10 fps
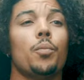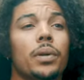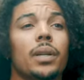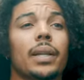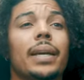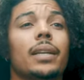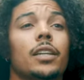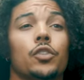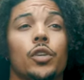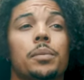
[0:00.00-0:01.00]
We'll put a link in
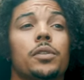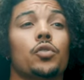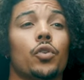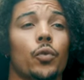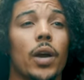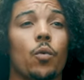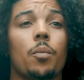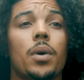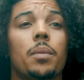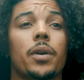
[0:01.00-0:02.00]
the description to a great
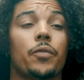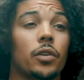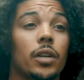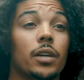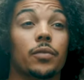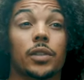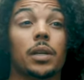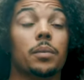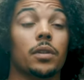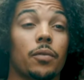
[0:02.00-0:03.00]
warm-up if you're looking for
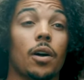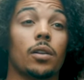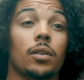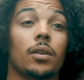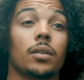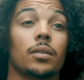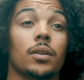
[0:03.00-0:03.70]
something to follow along.